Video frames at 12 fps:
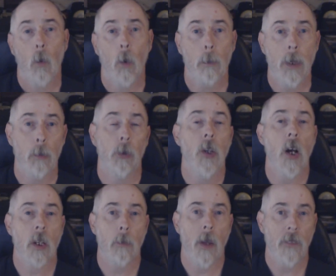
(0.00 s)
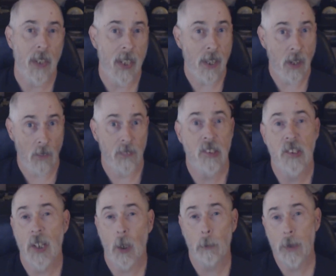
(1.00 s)
where people talk about they get on these
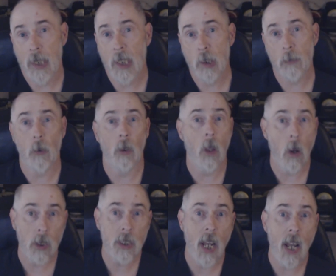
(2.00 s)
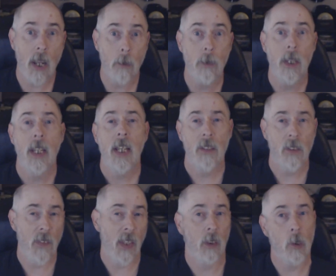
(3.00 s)
GLPs for a long time and
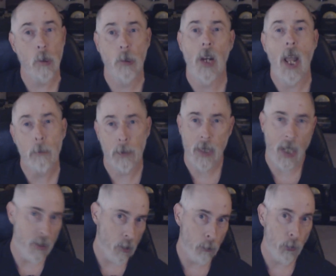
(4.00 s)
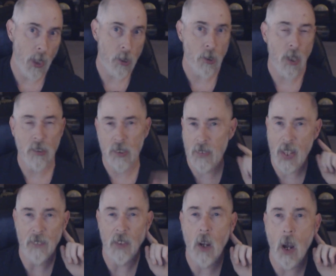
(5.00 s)
then they lose their appetite suppression. I see
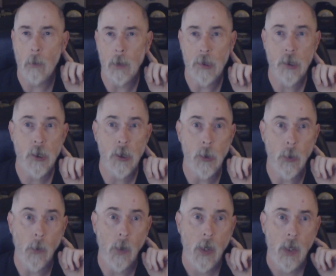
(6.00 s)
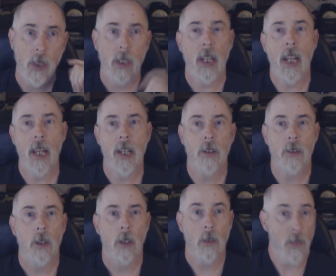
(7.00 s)
that in the comments too.
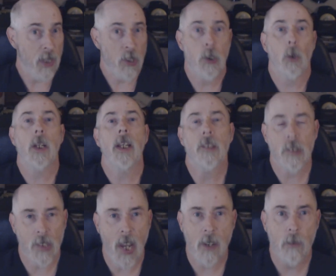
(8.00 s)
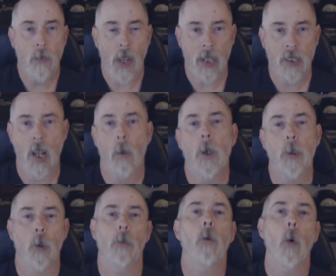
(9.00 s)
And they still get side effects. I want
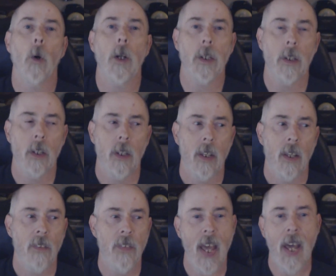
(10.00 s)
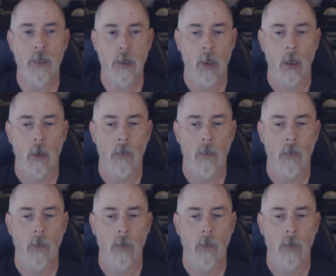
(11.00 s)
to avoid that